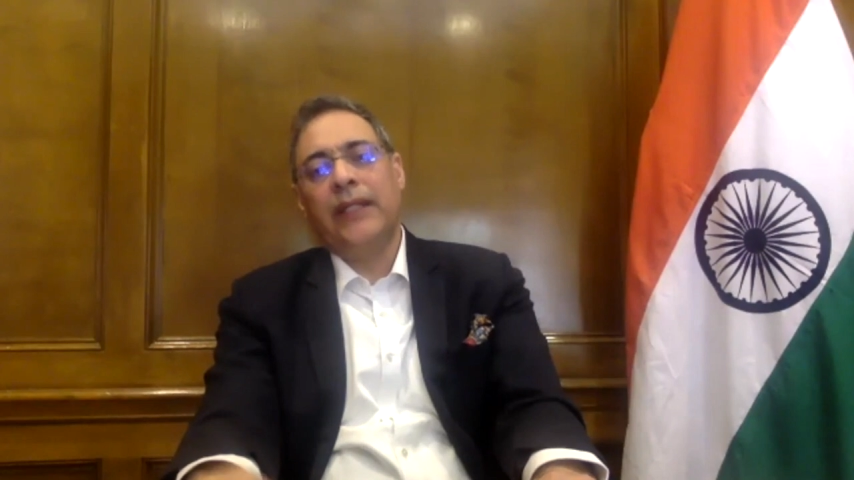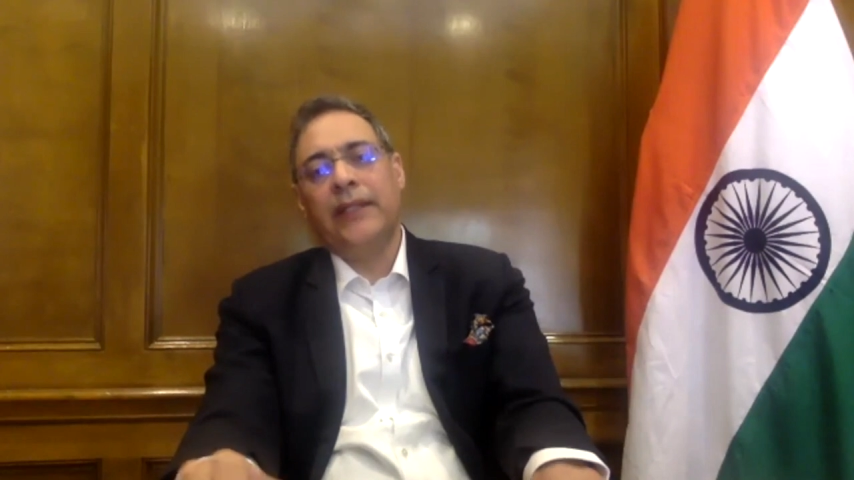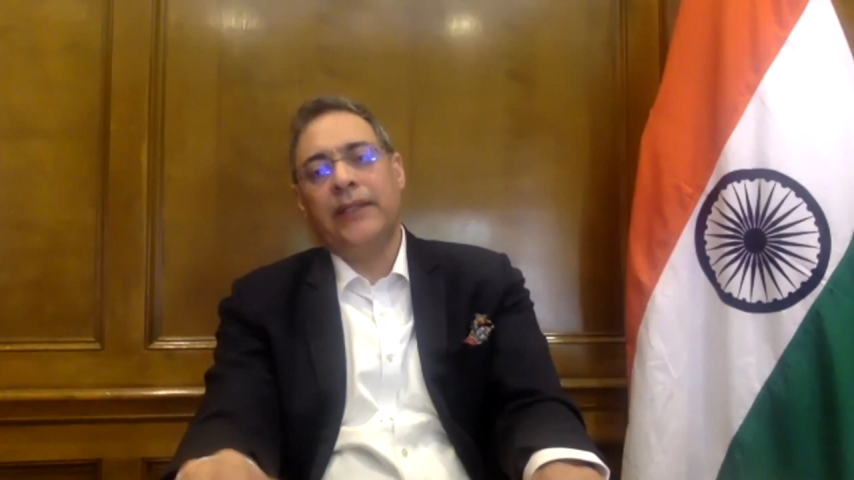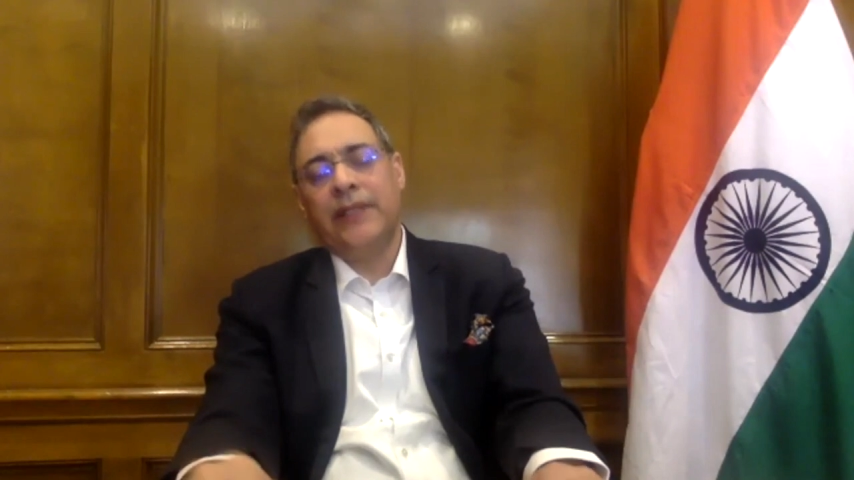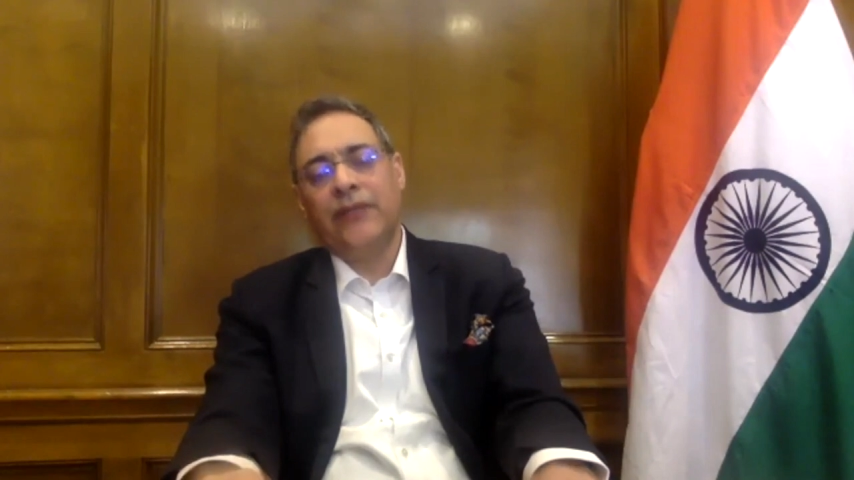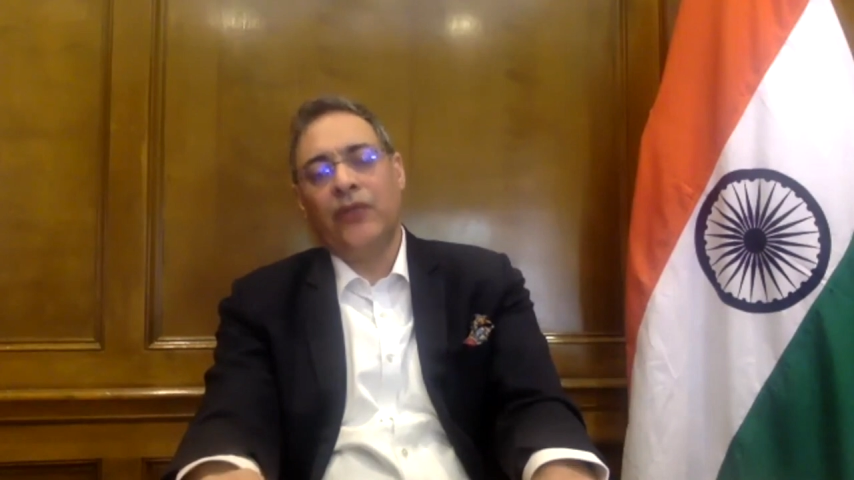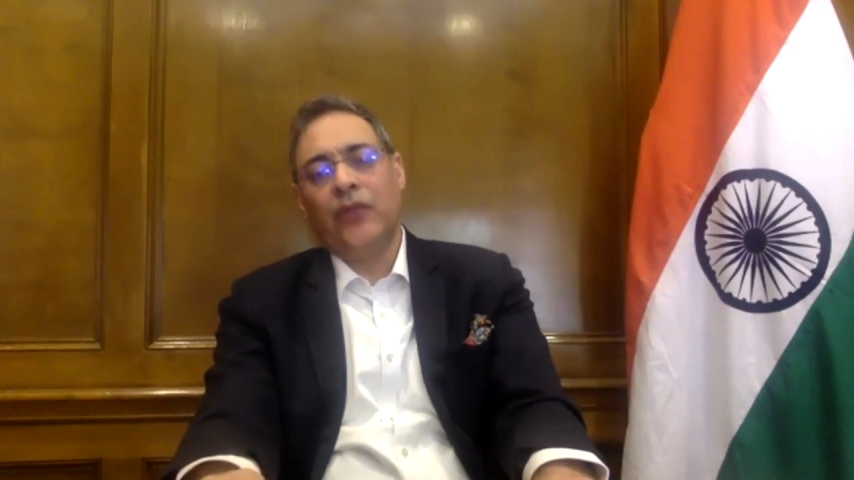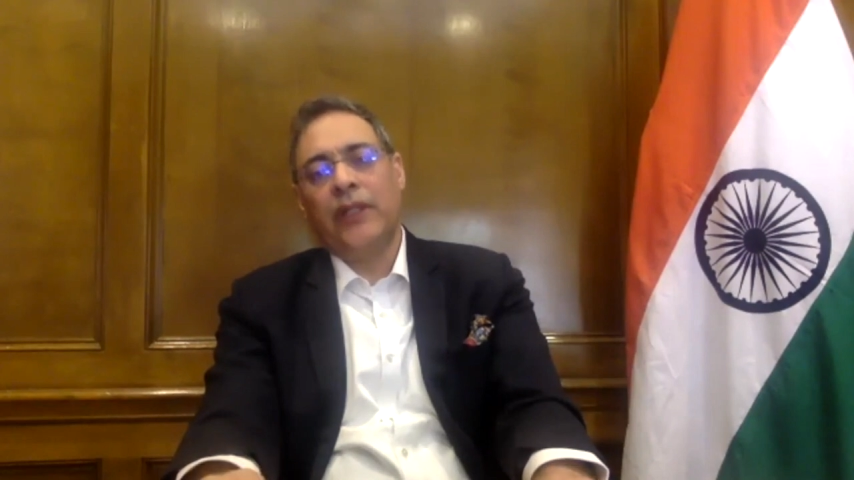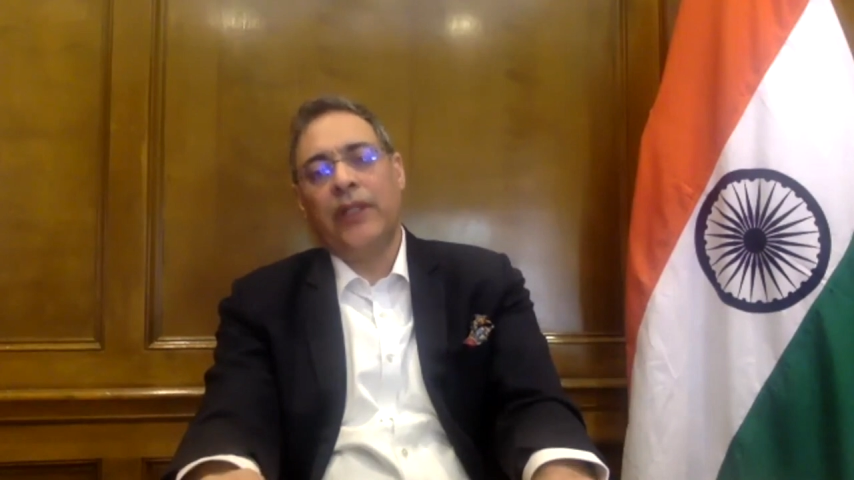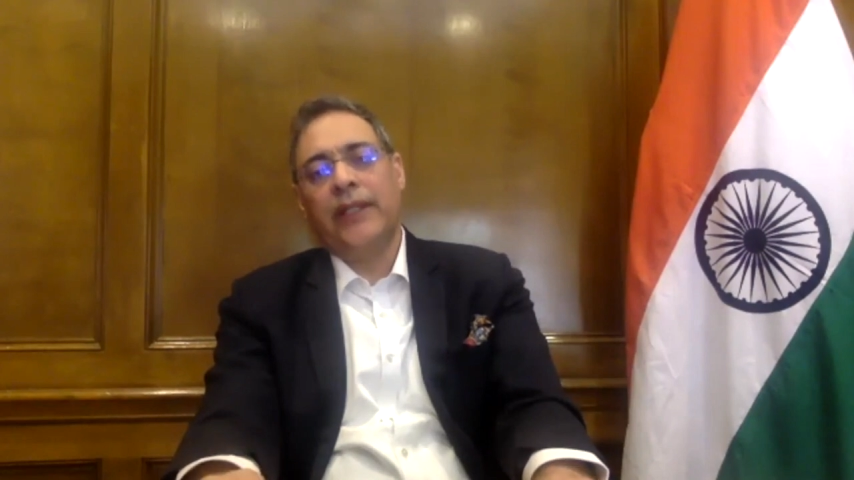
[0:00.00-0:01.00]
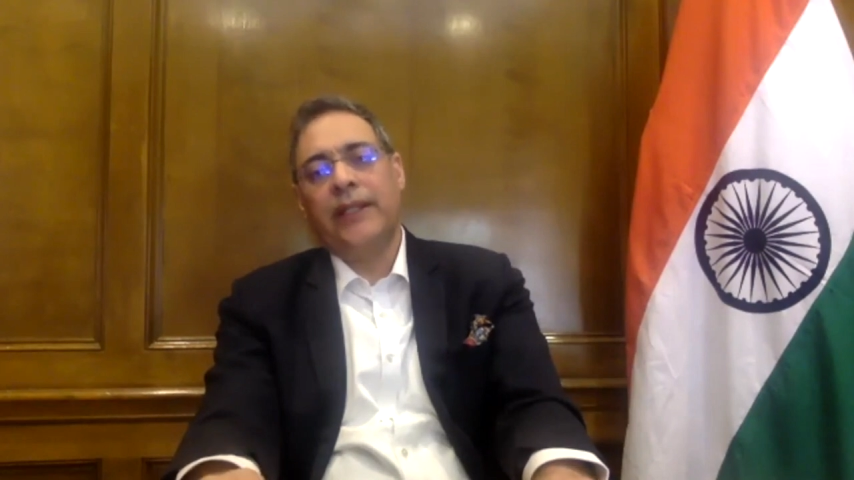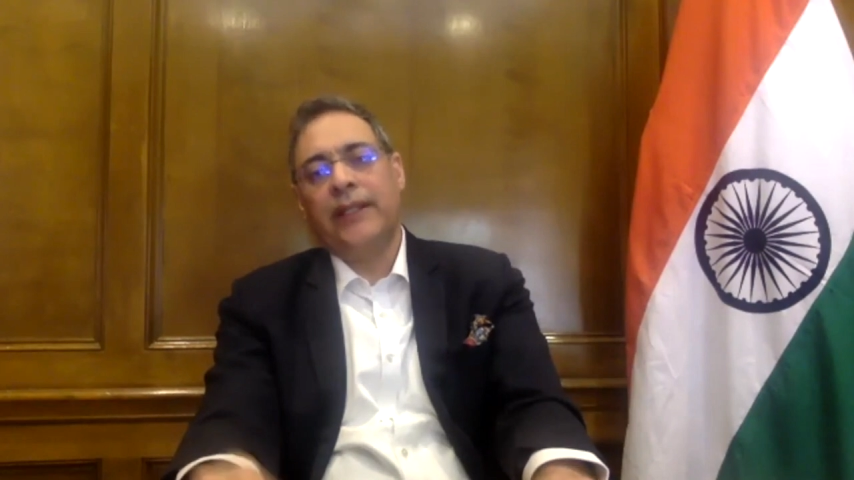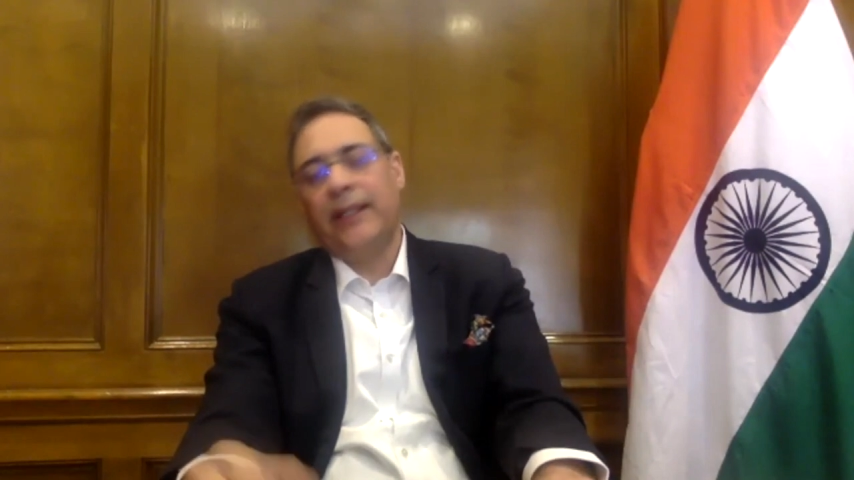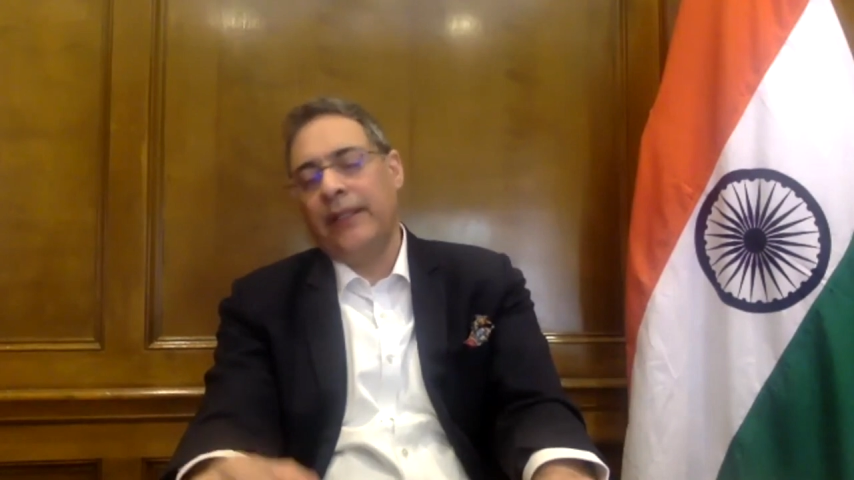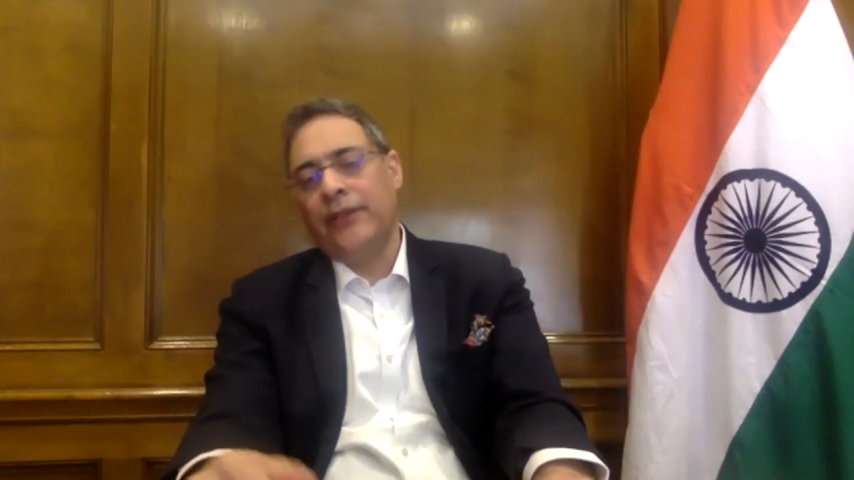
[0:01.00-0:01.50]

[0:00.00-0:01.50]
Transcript: and self-quarantine in Delhi,